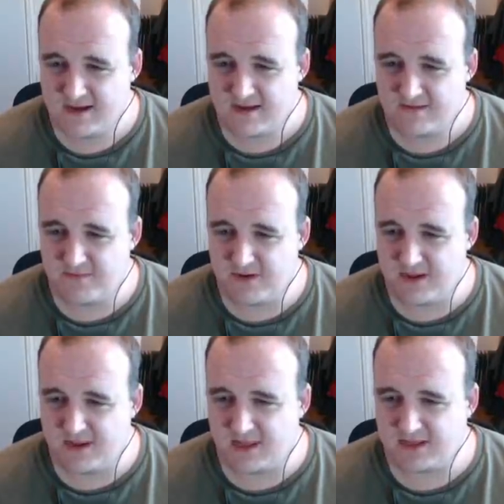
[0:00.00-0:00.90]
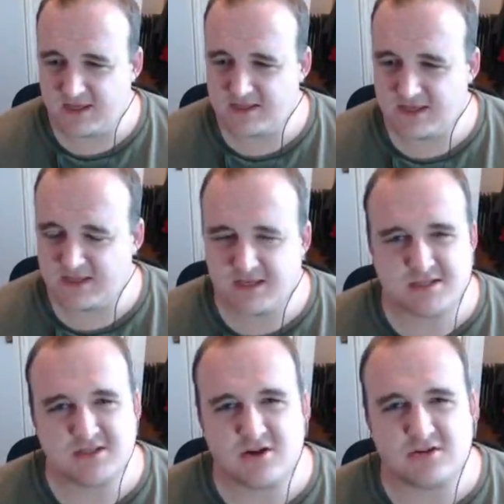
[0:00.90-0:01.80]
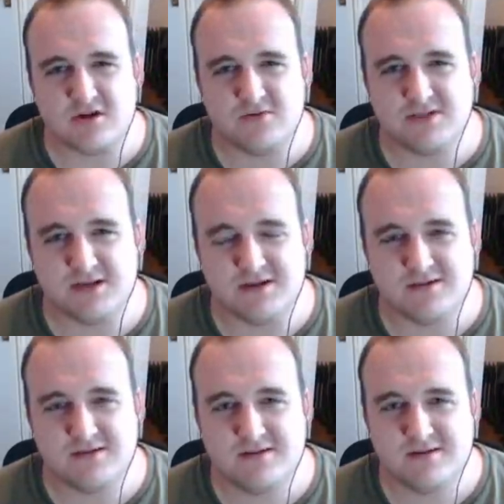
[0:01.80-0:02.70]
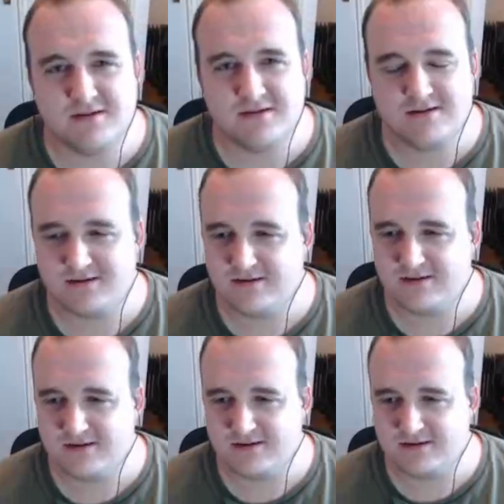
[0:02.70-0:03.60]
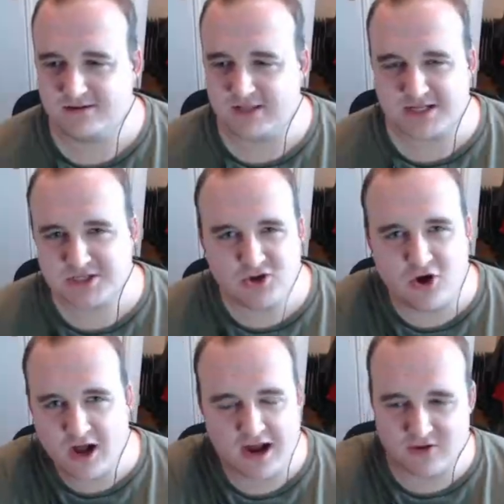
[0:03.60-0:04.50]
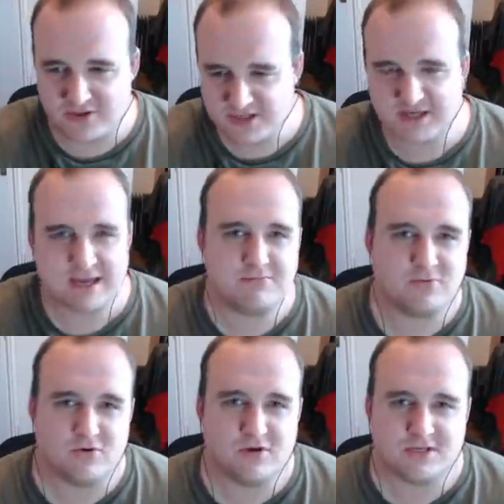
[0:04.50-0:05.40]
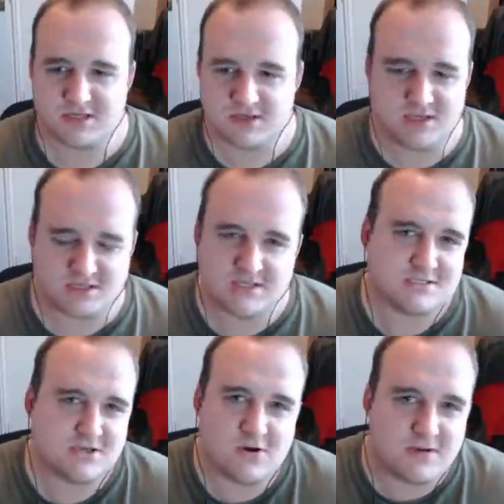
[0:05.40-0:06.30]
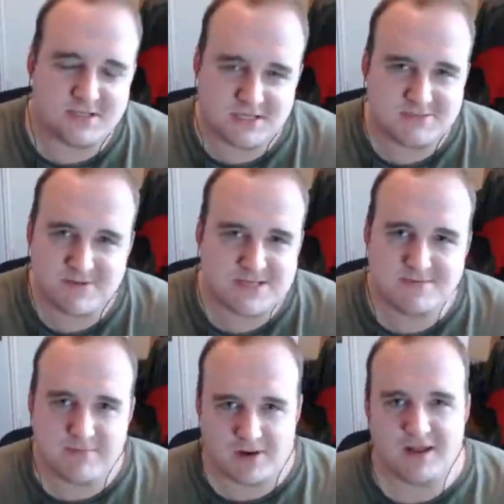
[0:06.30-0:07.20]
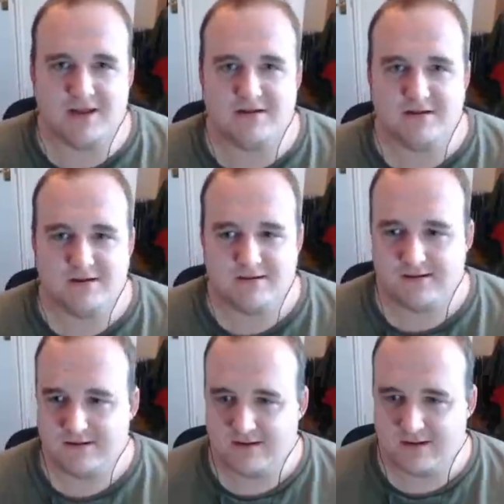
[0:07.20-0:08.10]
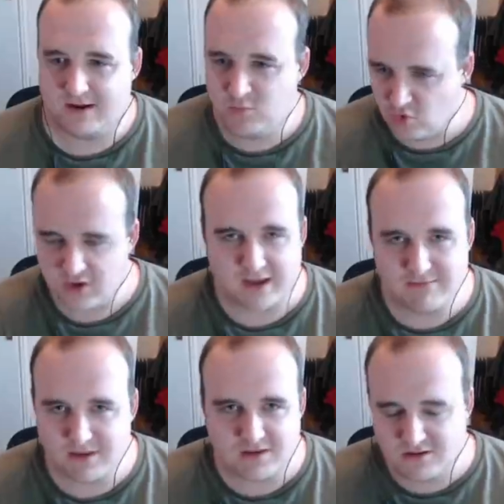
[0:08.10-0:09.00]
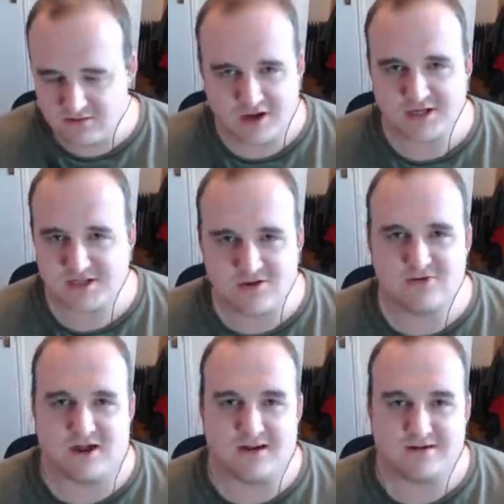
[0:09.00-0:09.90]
But it's not though, is it? That's not how this game is meant to be played. And wargaming, you guys know that.